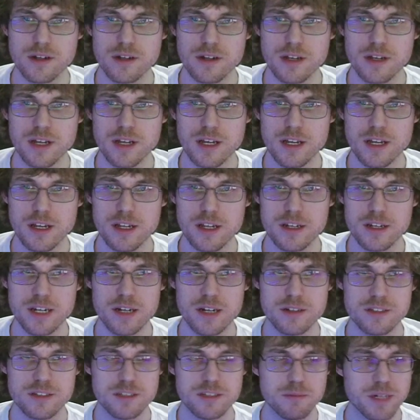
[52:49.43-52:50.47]
And now
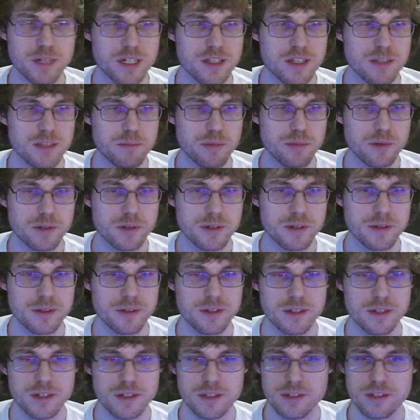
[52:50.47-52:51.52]
it's in my clipboard.
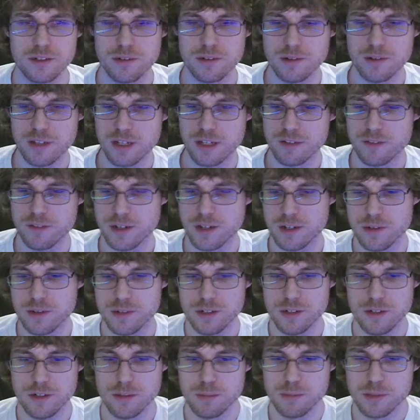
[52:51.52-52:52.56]
So like if I go and
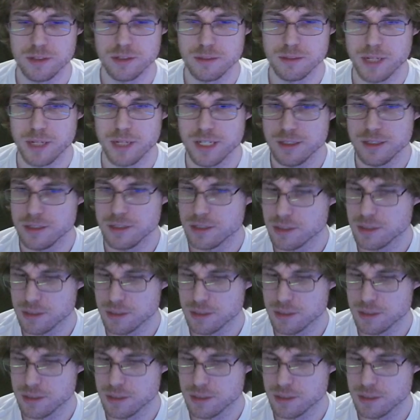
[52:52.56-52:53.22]
open Paint,